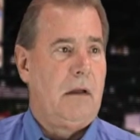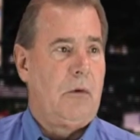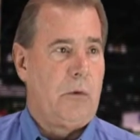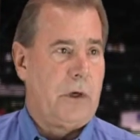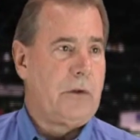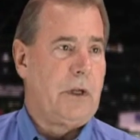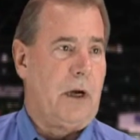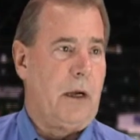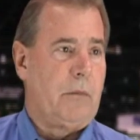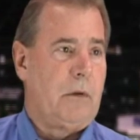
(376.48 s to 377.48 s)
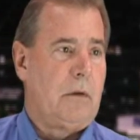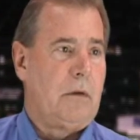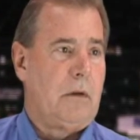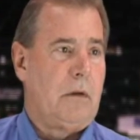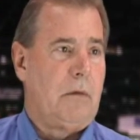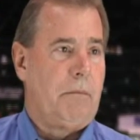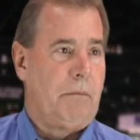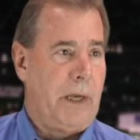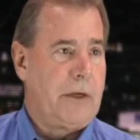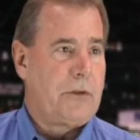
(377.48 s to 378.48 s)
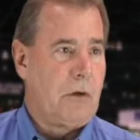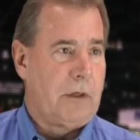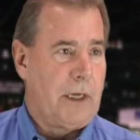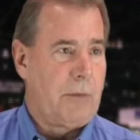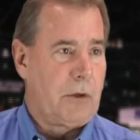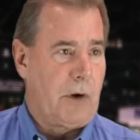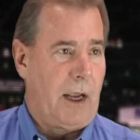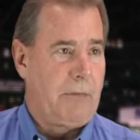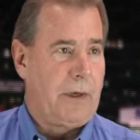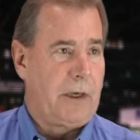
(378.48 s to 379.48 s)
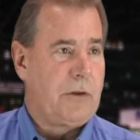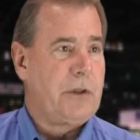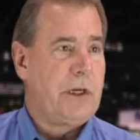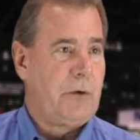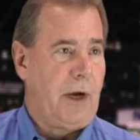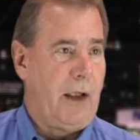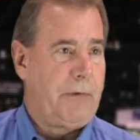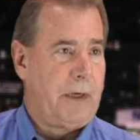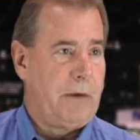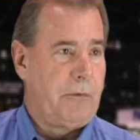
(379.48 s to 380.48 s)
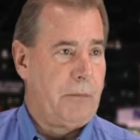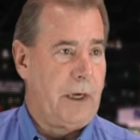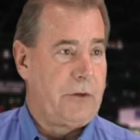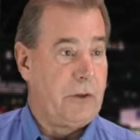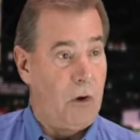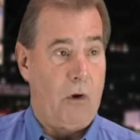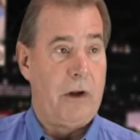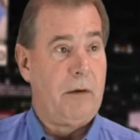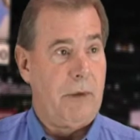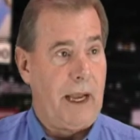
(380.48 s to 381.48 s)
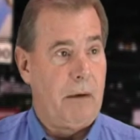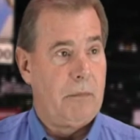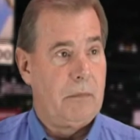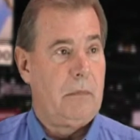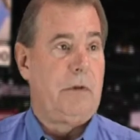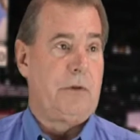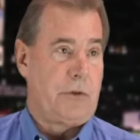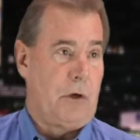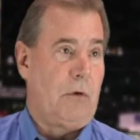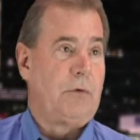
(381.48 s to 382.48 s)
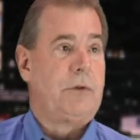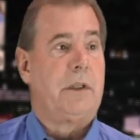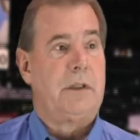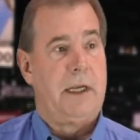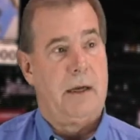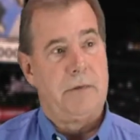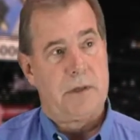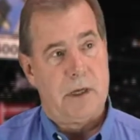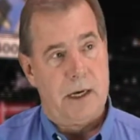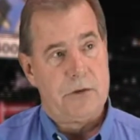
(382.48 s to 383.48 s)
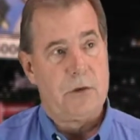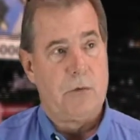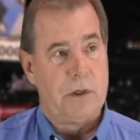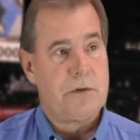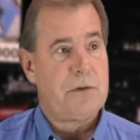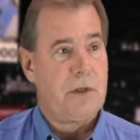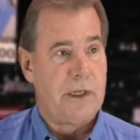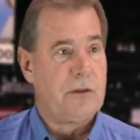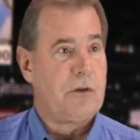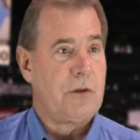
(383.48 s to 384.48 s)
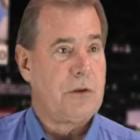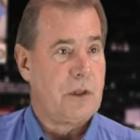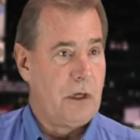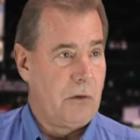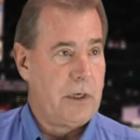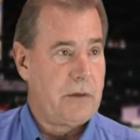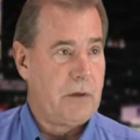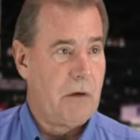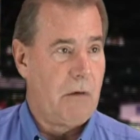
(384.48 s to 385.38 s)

real time, based on demographic and geographic information on a map, the zones that the advertiser wants the inserts to go into.